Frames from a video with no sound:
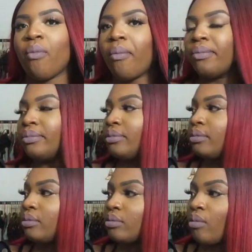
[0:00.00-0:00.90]

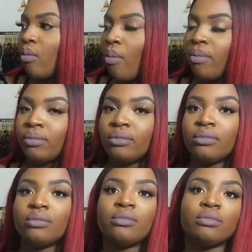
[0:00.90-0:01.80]

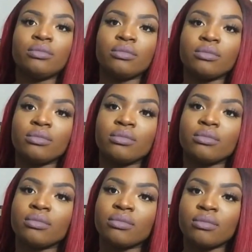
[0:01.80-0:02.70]

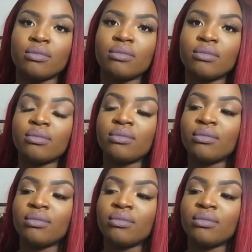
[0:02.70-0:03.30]
(not speaking)